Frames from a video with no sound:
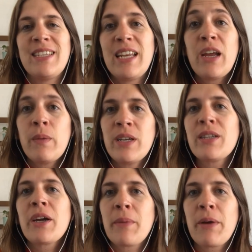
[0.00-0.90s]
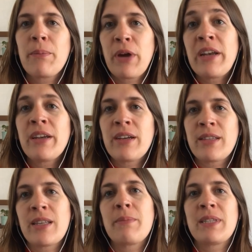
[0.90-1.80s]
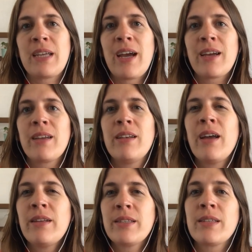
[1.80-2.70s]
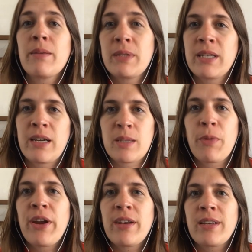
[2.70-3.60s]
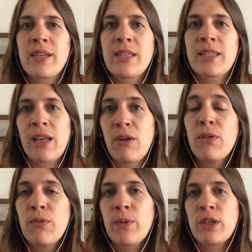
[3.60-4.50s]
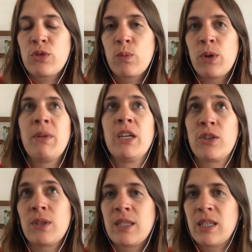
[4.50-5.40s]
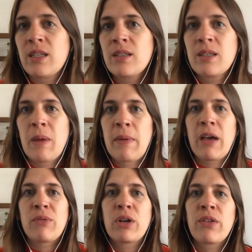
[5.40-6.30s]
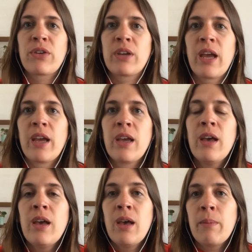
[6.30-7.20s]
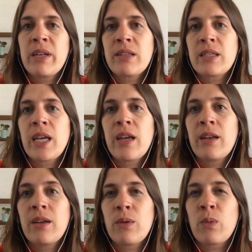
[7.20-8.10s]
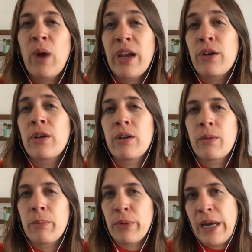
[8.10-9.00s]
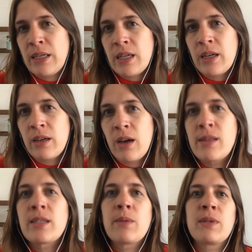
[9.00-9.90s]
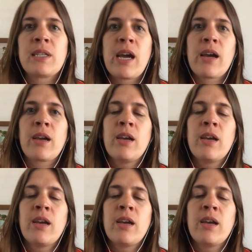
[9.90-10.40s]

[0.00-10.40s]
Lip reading: Today I want to talk about branding on Substack, not Substack's brand itself, which would be interesting to maybe cover another day, but instead writer branding on Substack.